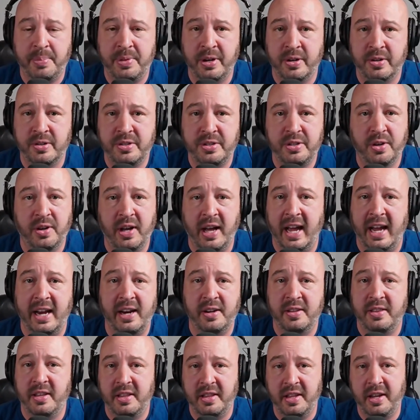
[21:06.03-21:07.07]
they're still
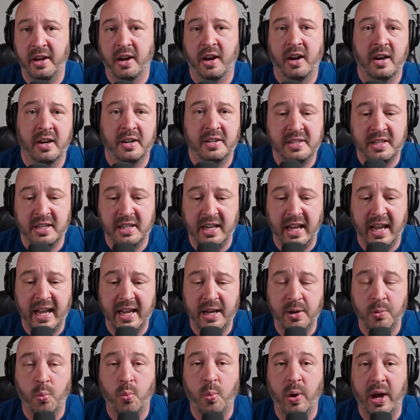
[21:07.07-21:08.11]
higher than they are
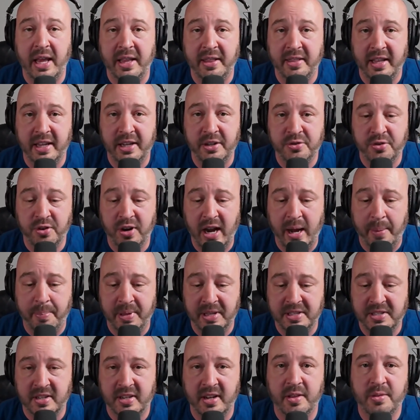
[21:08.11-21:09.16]
today when they drop?
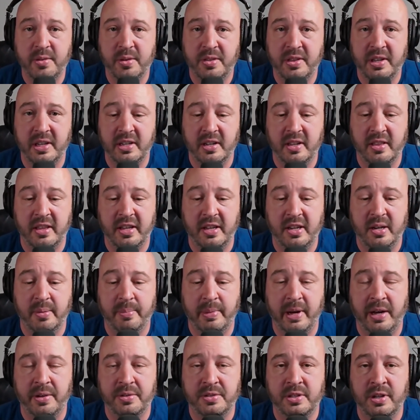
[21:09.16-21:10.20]
That's another thing to think
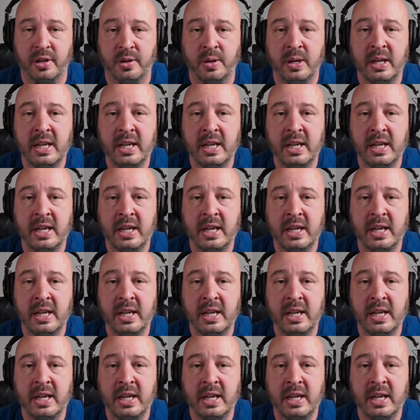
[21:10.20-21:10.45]
about. So